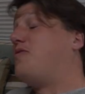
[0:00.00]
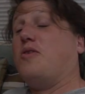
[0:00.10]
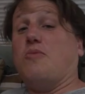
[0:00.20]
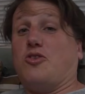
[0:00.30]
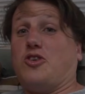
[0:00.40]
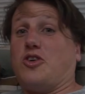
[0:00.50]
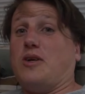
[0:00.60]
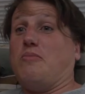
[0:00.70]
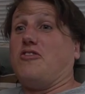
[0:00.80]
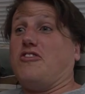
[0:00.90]
a few more
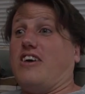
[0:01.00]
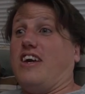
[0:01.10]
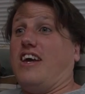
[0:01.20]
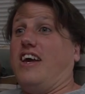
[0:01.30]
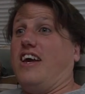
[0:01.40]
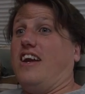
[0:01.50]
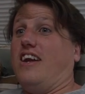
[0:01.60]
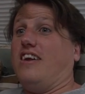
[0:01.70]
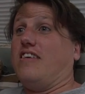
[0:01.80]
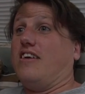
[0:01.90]
trips
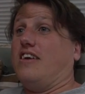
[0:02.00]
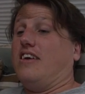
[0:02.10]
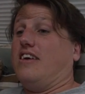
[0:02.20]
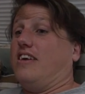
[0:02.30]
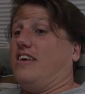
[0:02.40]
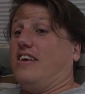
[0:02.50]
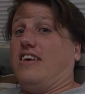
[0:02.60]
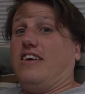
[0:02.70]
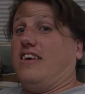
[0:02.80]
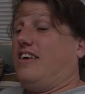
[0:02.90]
and...
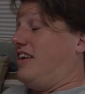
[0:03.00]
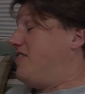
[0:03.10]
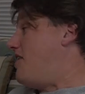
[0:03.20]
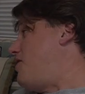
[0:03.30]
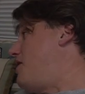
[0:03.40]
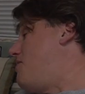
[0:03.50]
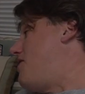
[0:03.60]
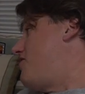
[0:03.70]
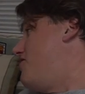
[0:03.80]
You start thinking about